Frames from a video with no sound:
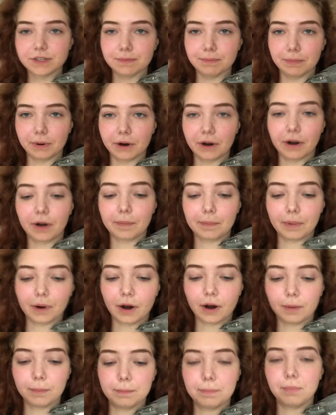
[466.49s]
Bird,
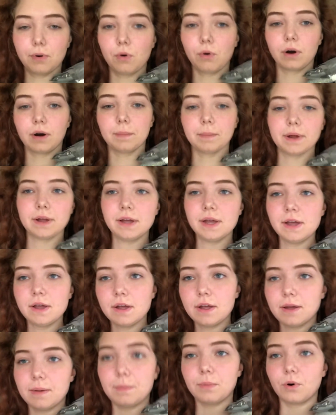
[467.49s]
burb, borb,
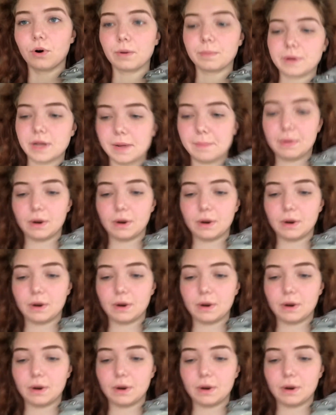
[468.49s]
borby,